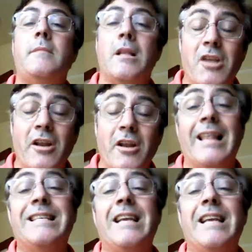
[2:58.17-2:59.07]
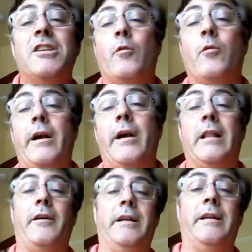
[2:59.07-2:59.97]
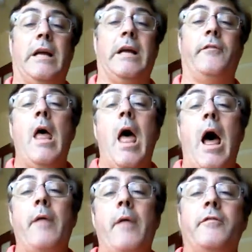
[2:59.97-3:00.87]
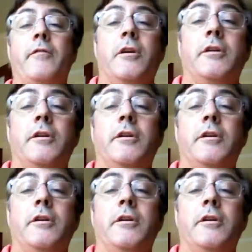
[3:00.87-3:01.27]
So now let's get to the query letter itself. I return